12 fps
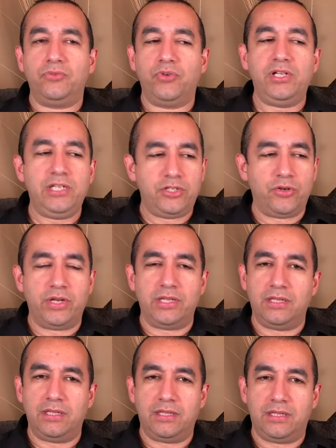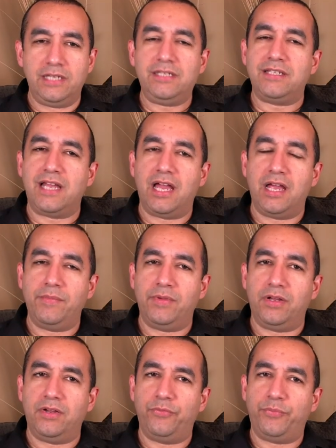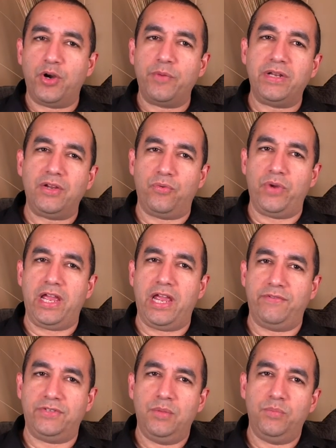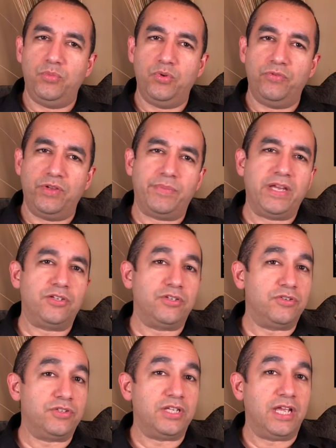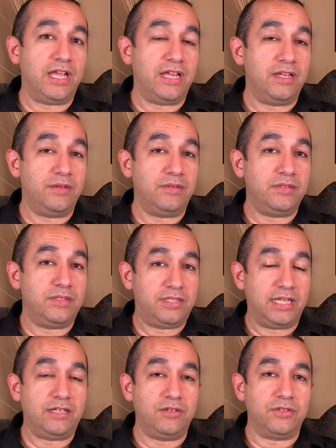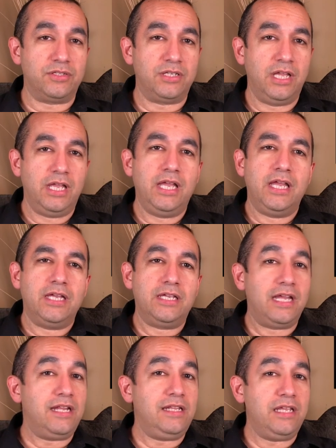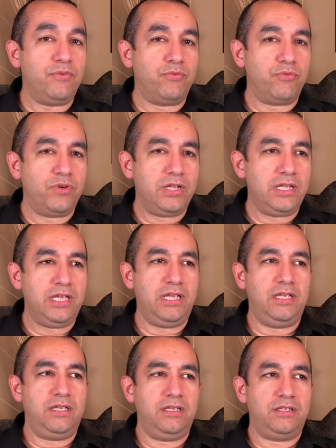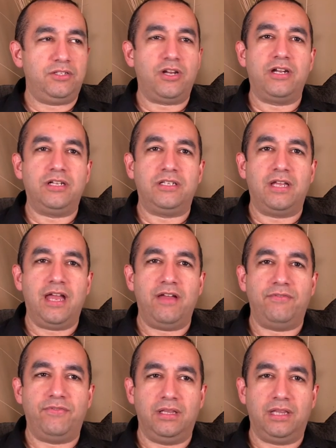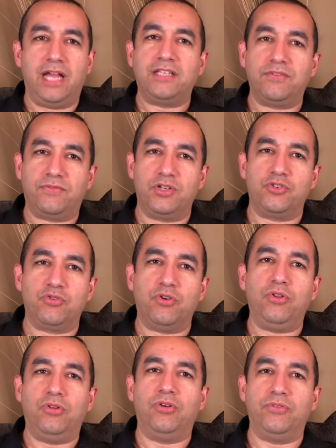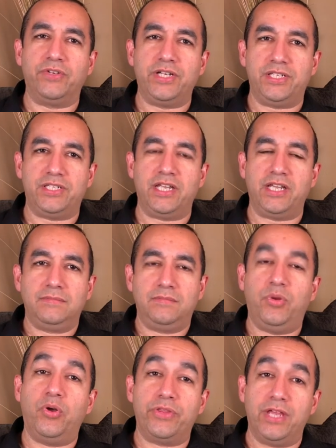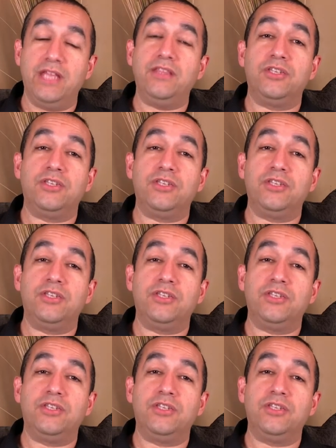Really during this time of permanent waves, moving pictures and signals, Geddy Lee really started to have lots of control over his singing, both in the